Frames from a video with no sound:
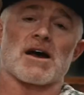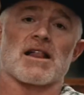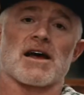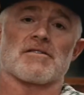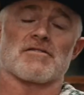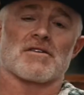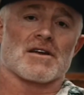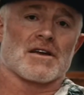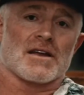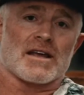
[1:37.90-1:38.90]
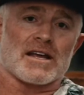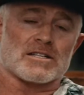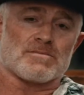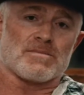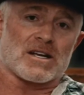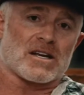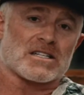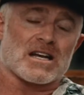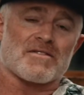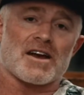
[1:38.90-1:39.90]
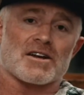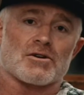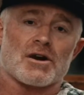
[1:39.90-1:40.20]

life, it's because I've had